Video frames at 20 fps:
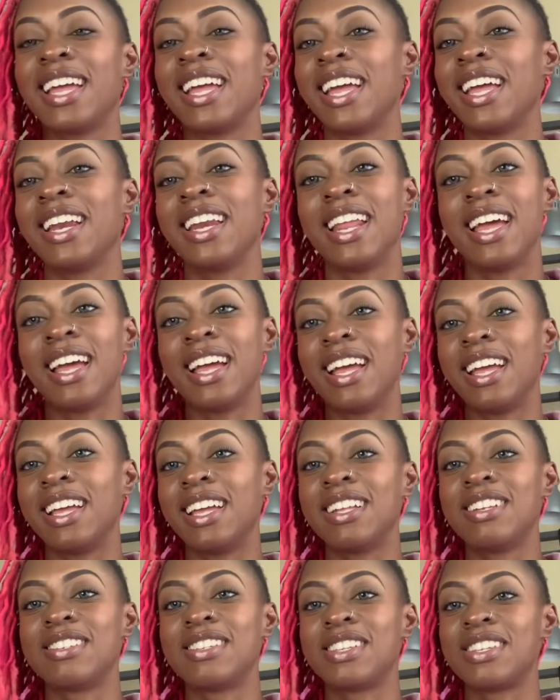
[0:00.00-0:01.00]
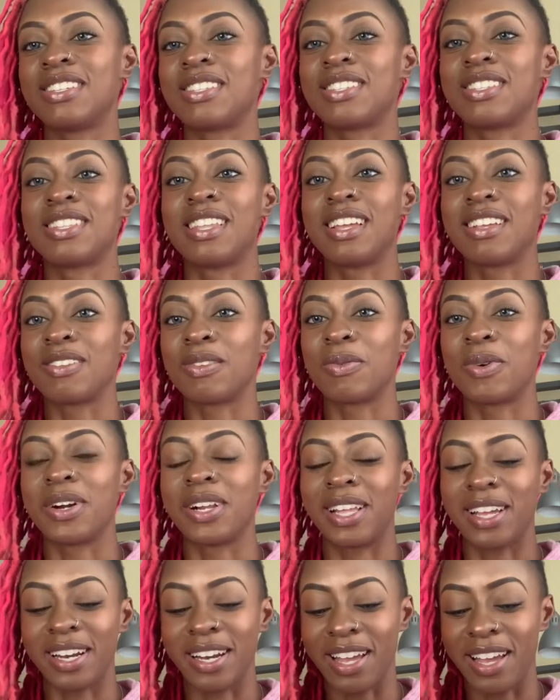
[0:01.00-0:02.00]
And that it just doesn't work
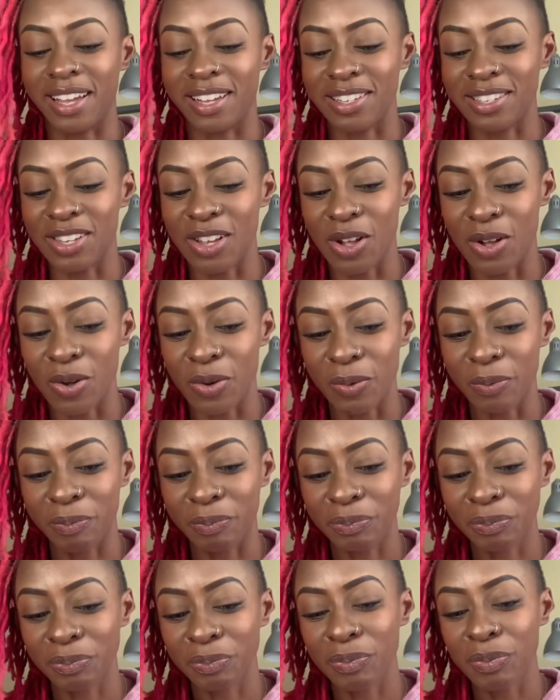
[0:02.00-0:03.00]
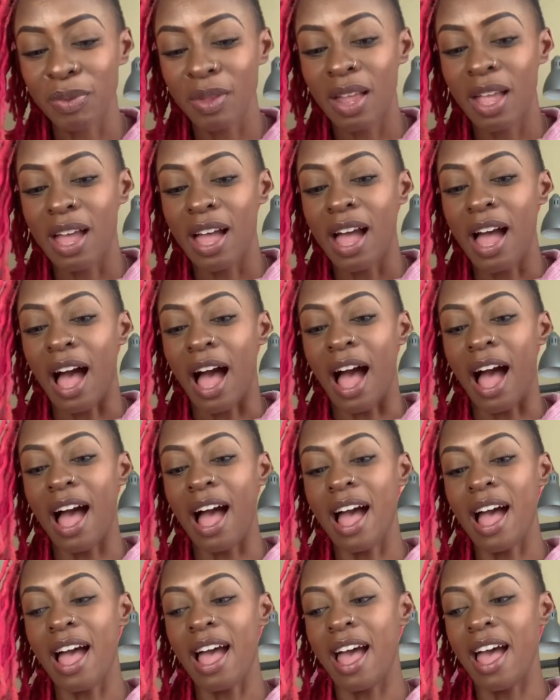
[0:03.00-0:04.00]
like that. So
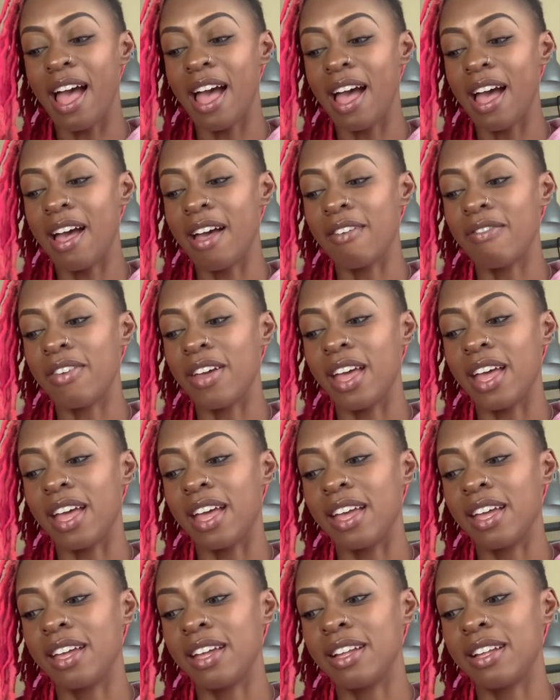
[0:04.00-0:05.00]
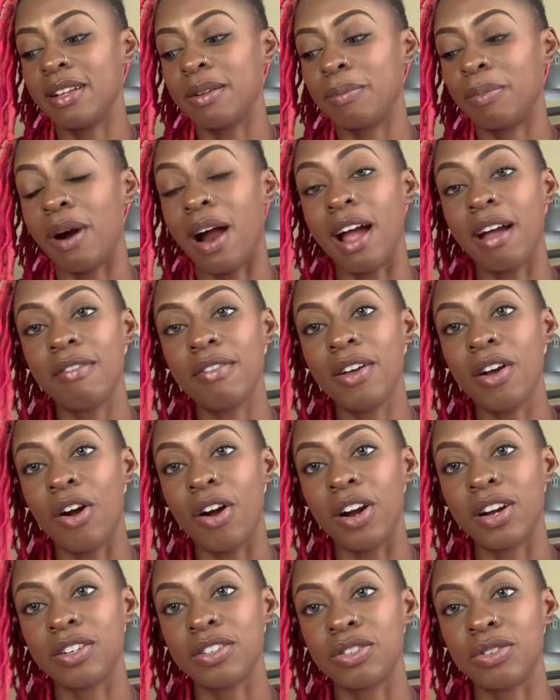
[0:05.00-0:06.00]
I have a private
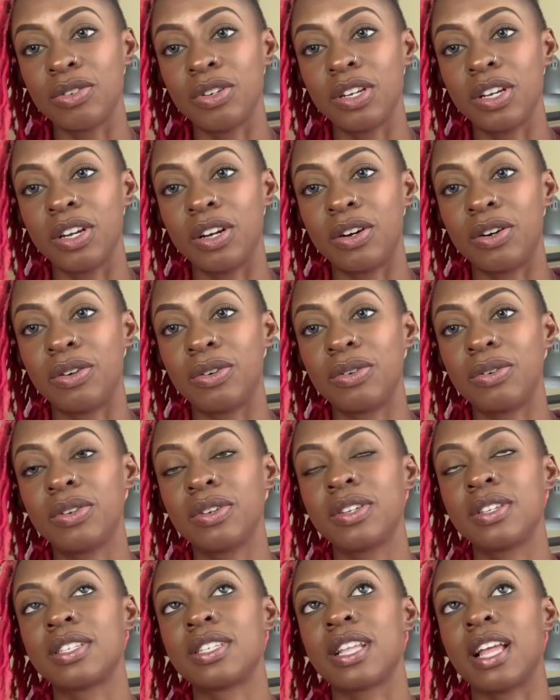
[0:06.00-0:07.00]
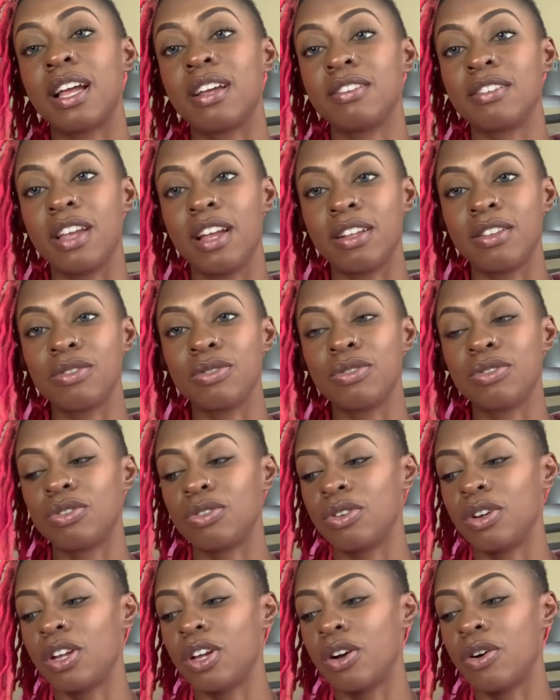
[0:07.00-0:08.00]
art studio slash tattoo
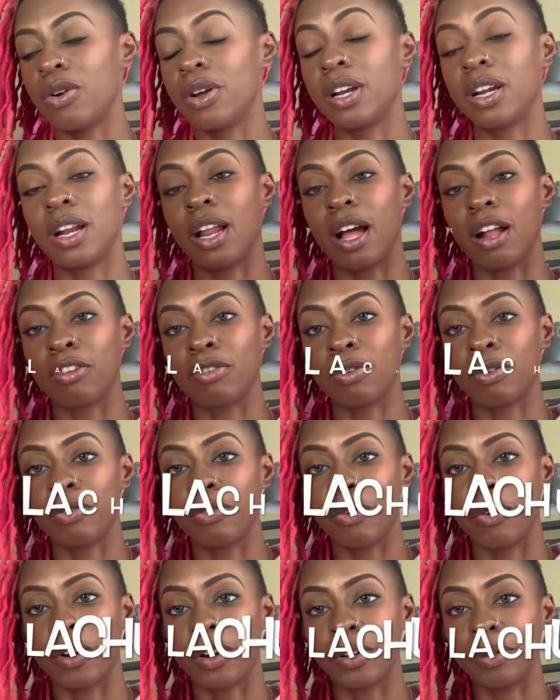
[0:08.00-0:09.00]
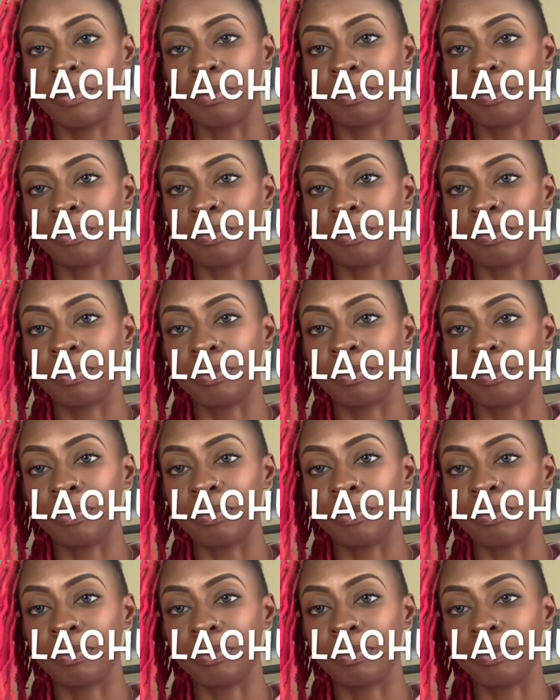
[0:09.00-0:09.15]
studio in Alachua, Florida.